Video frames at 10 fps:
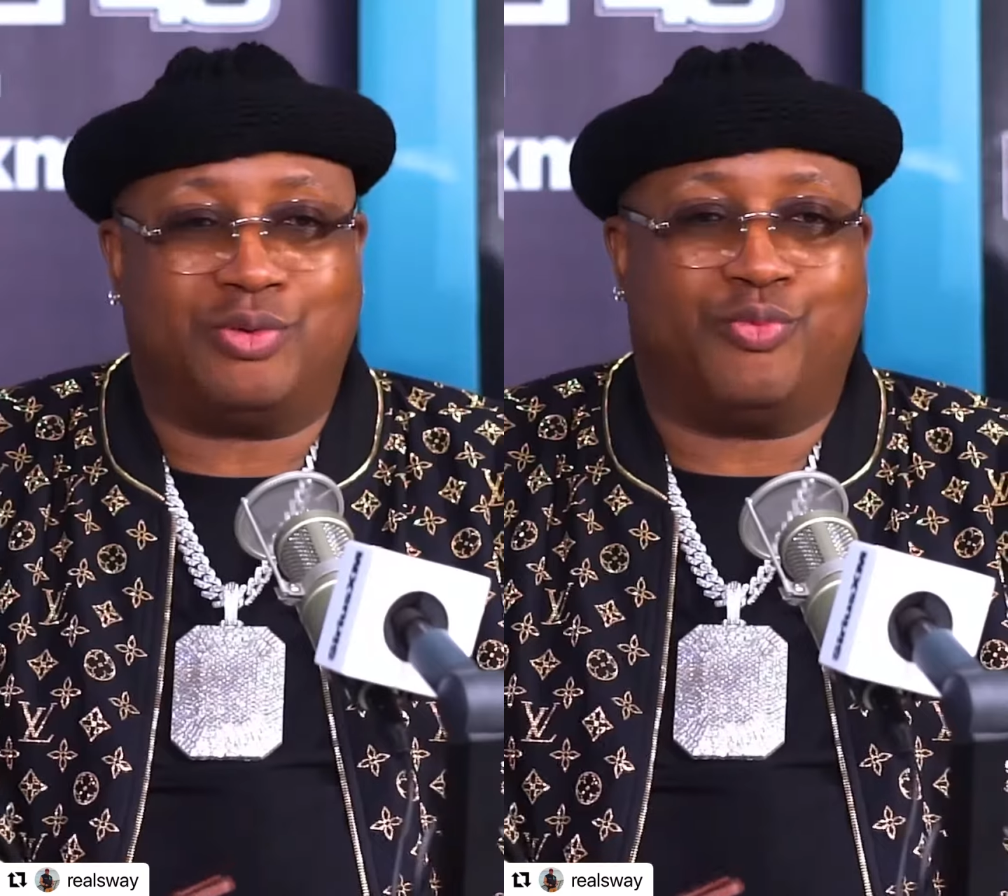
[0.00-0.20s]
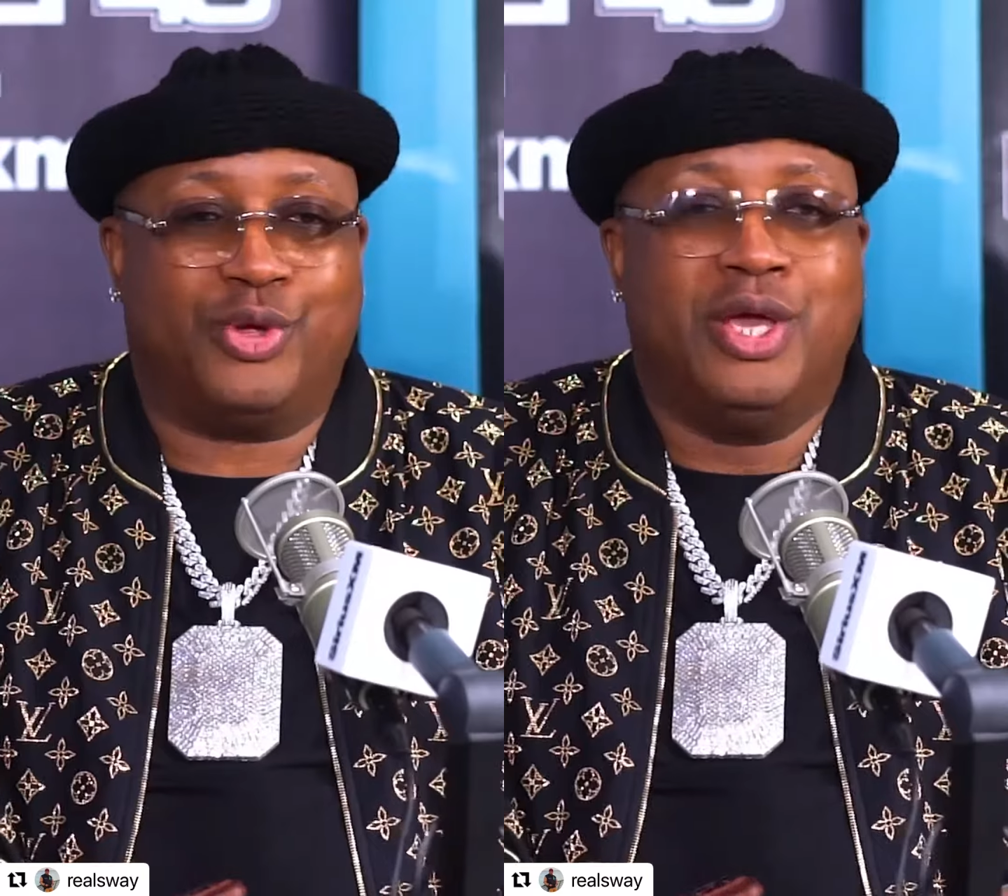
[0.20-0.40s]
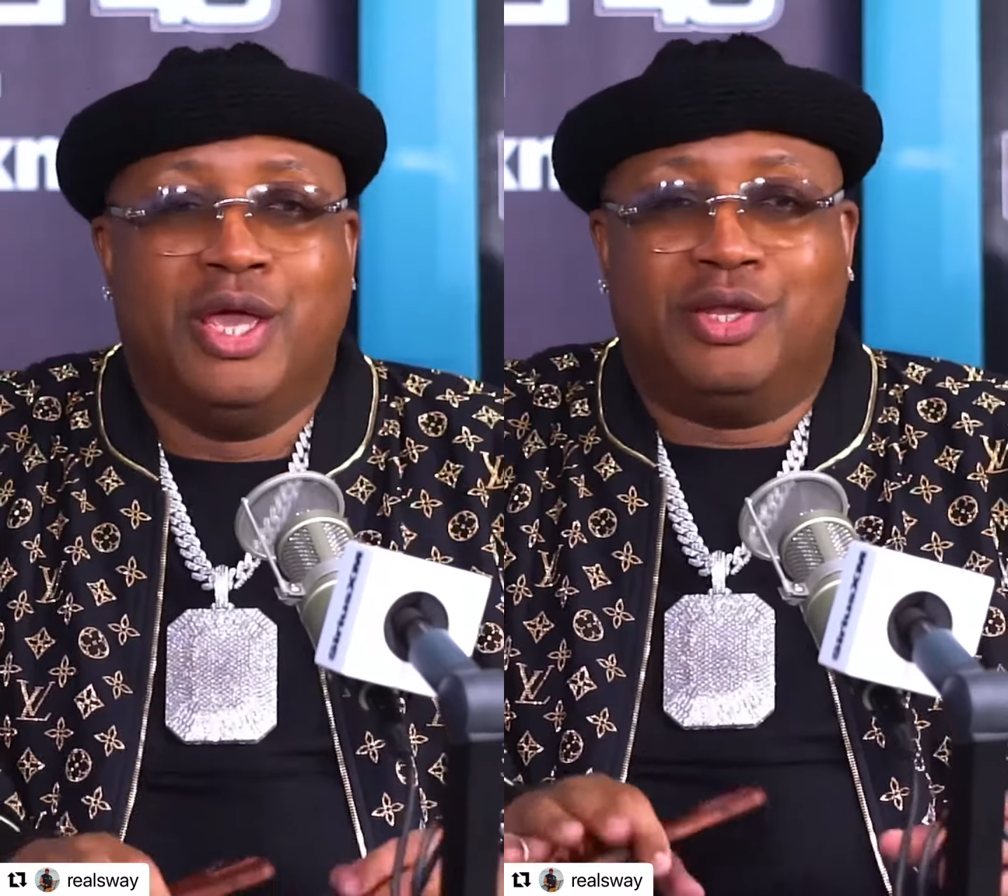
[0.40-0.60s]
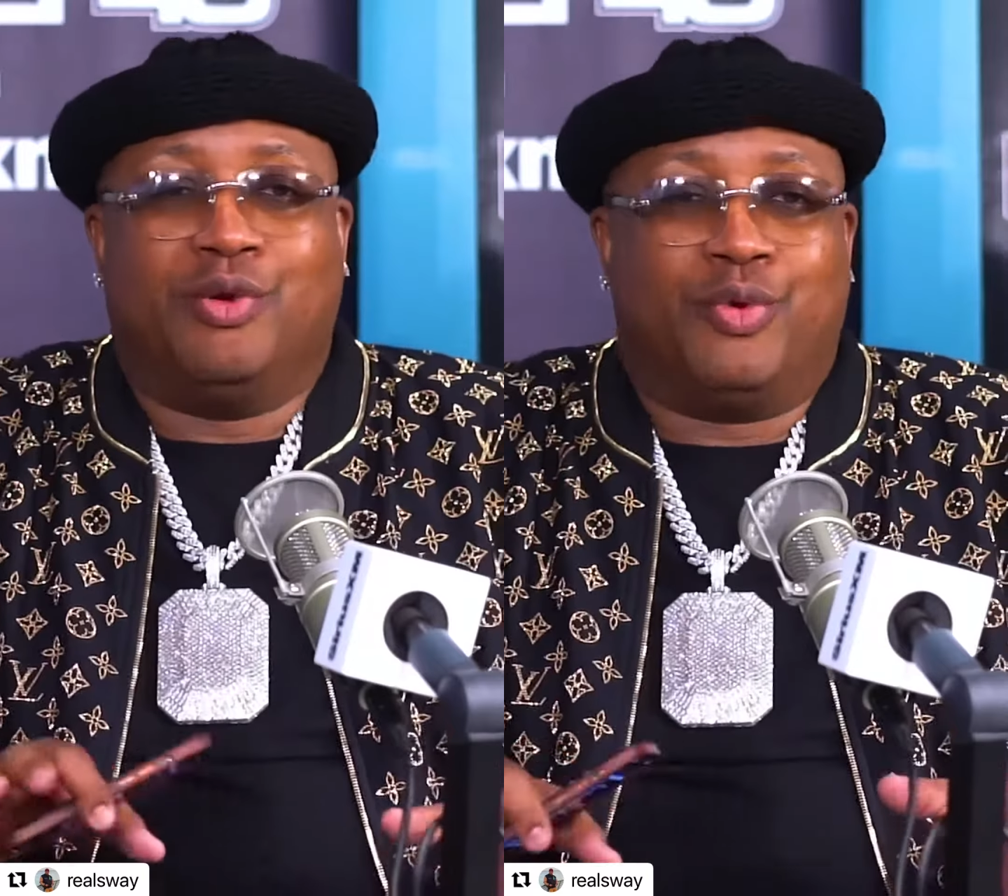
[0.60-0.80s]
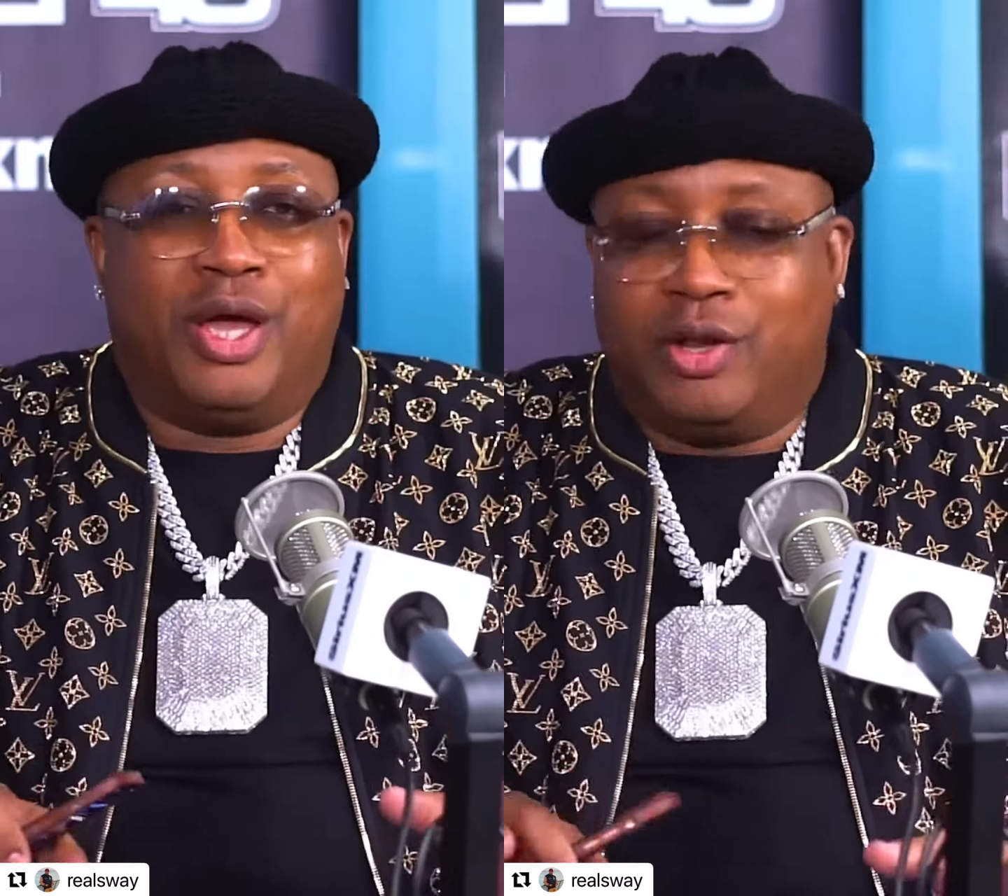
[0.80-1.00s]
The real,
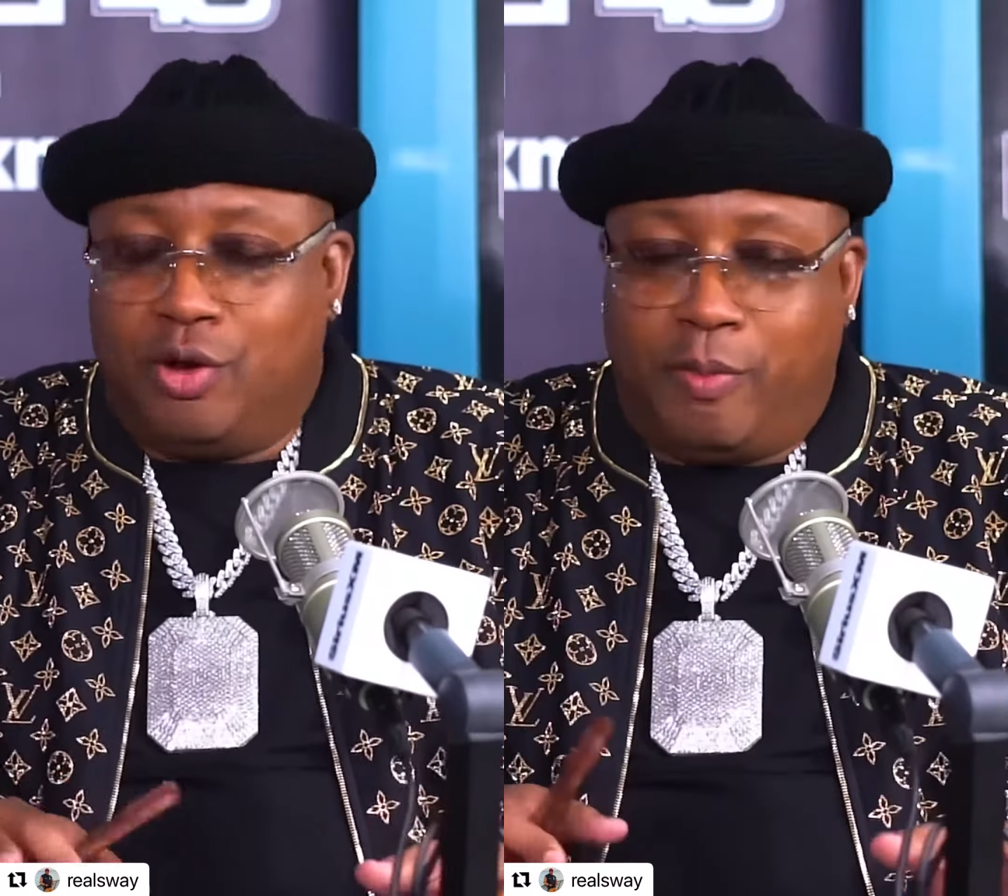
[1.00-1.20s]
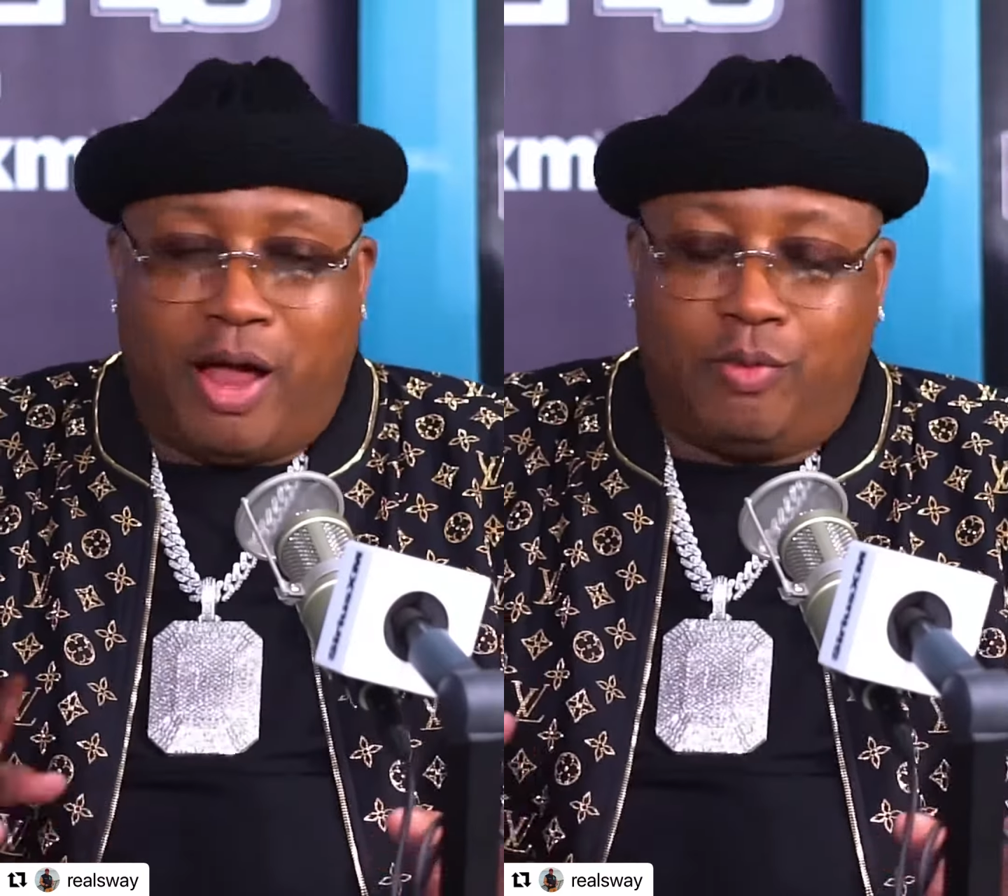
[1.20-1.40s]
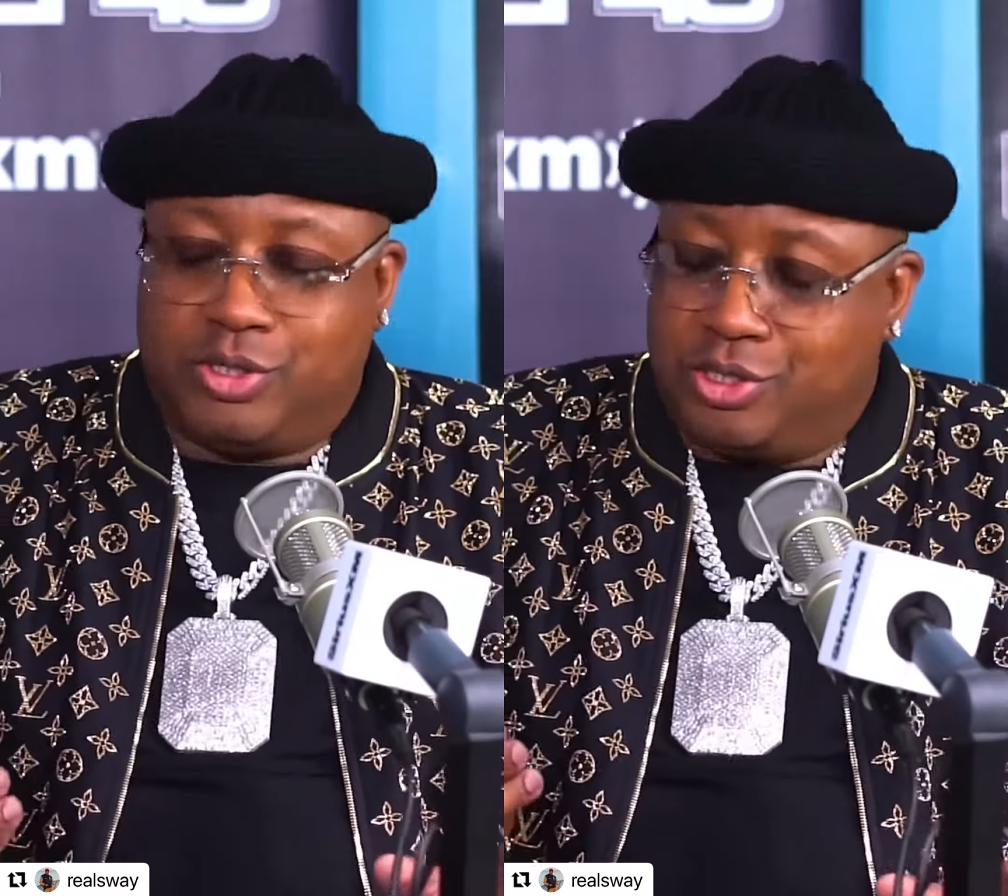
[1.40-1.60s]
the real, nobody wasn't